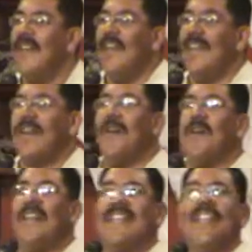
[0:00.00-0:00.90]
and they go
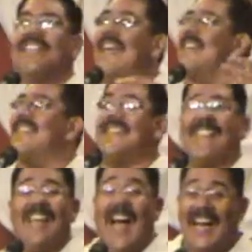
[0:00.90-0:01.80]
in and they take these
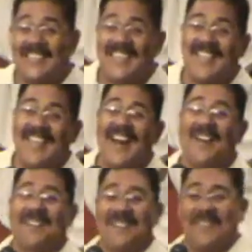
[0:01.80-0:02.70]
nasty
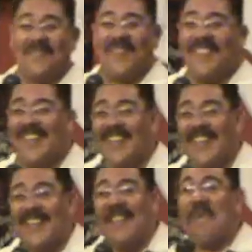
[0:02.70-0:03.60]
houses, brother.
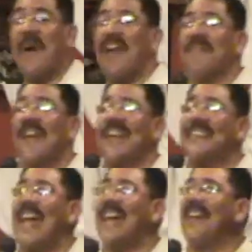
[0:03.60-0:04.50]
Yeah. They bought it for like
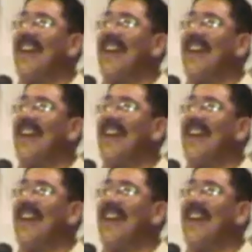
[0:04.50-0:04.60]
10